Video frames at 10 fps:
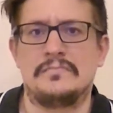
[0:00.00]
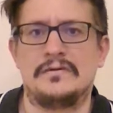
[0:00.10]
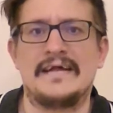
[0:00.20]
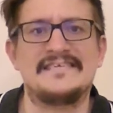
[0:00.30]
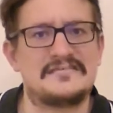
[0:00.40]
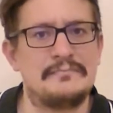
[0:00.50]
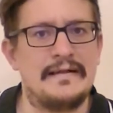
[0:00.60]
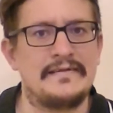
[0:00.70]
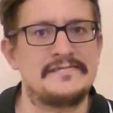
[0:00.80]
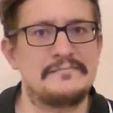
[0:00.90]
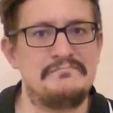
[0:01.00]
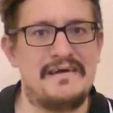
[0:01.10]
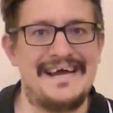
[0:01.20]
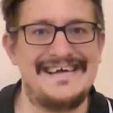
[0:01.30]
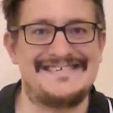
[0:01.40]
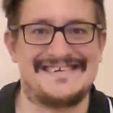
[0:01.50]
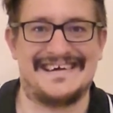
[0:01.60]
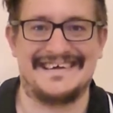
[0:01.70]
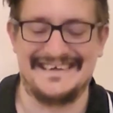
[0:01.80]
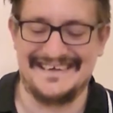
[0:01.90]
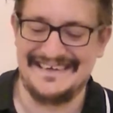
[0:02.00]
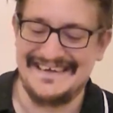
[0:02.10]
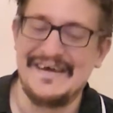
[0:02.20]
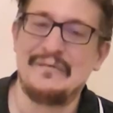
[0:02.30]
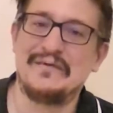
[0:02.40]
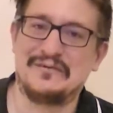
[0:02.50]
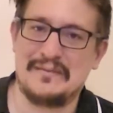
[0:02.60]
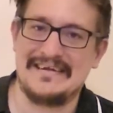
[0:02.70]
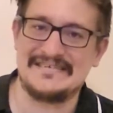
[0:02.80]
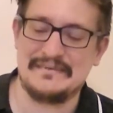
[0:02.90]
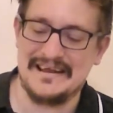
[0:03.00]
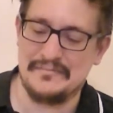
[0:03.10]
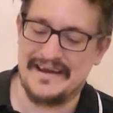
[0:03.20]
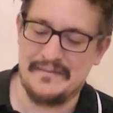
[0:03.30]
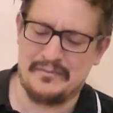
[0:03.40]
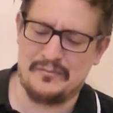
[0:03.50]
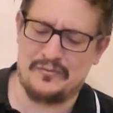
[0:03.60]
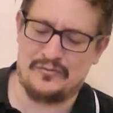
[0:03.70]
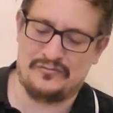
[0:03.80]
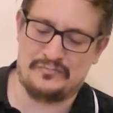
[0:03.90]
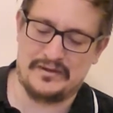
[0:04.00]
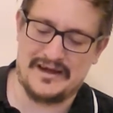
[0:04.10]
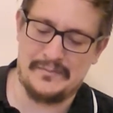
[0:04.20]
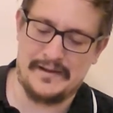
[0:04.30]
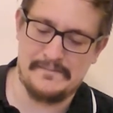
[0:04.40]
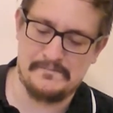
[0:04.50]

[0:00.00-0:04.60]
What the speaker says: That smells amazing. We'll talk about the smell in a minute, but woof, blimey.